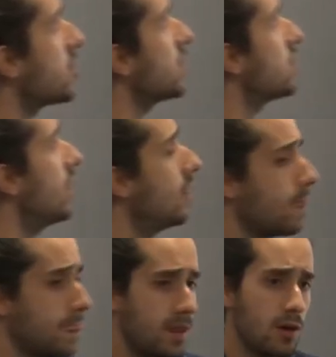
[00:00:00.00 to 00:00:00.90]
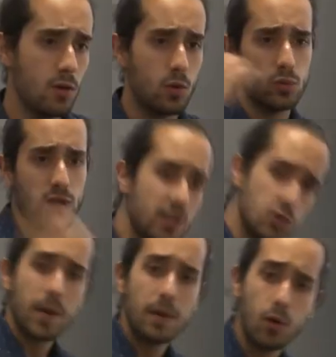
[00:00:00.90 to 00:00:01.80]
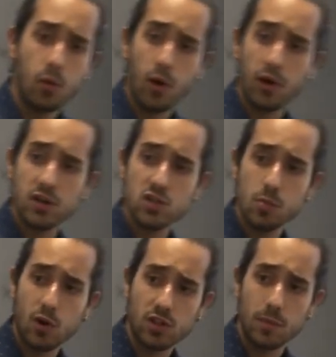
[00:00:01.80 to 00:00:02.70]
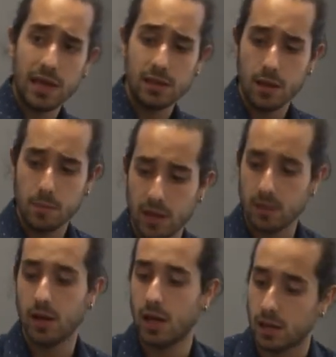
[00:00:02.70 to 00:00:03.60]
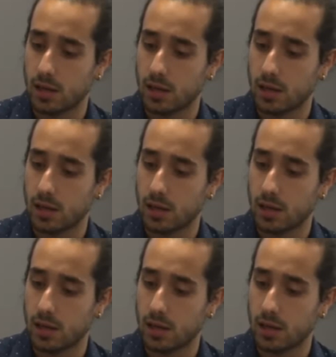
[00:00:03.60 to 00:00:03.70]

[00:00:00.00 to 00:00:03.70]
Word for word: between what we need to pay workers to motivate them and, and,